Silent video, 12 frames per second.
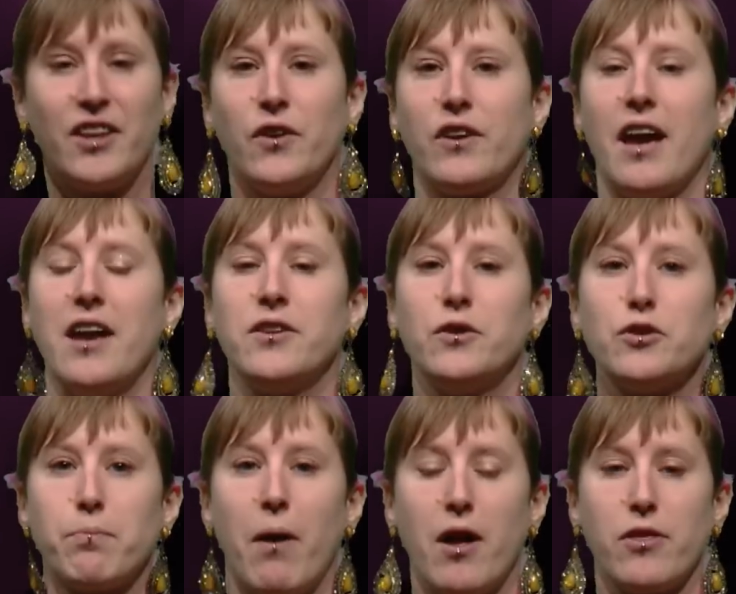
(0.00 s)
You can
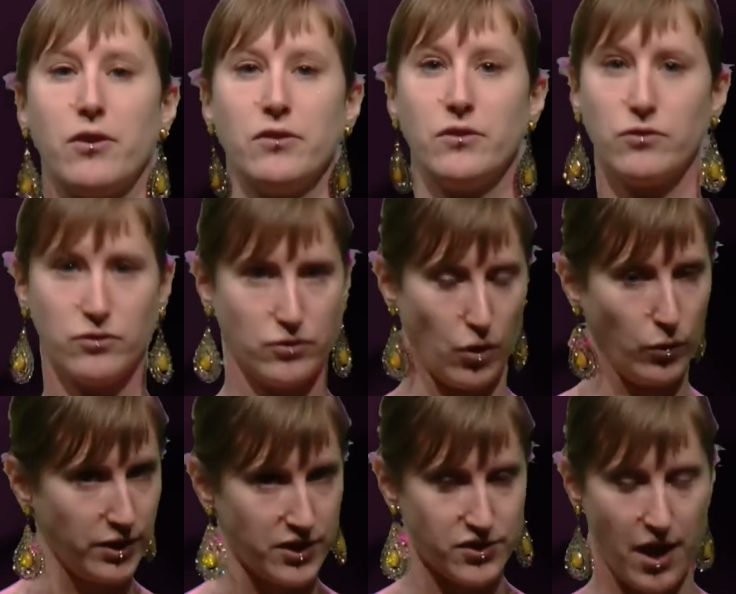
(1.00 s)
use Python
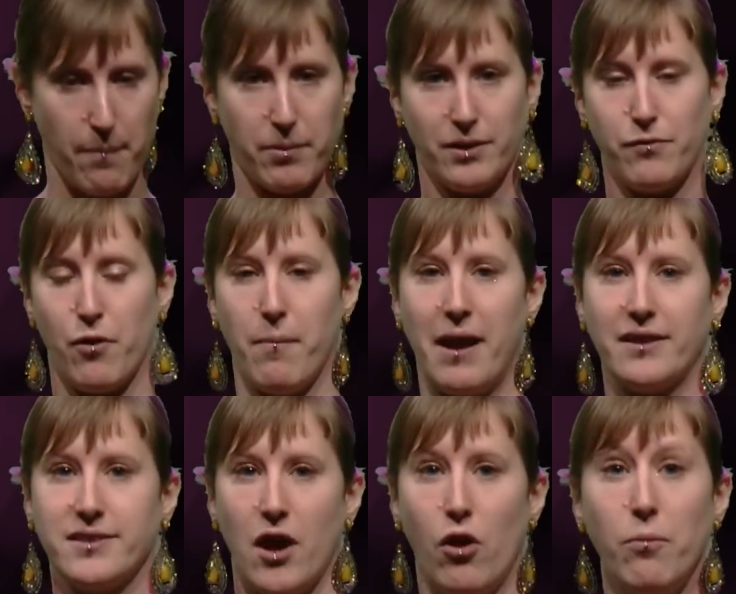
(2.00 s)
totally separate from
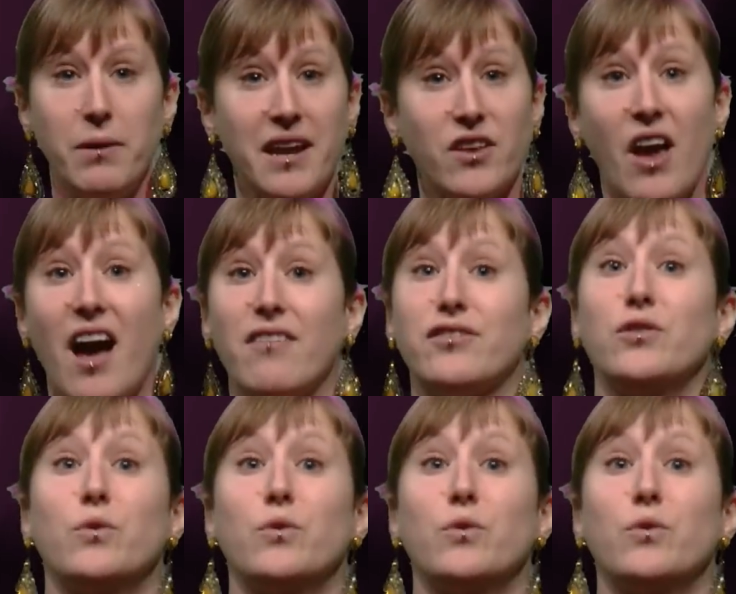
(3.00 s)
Excel, but then you have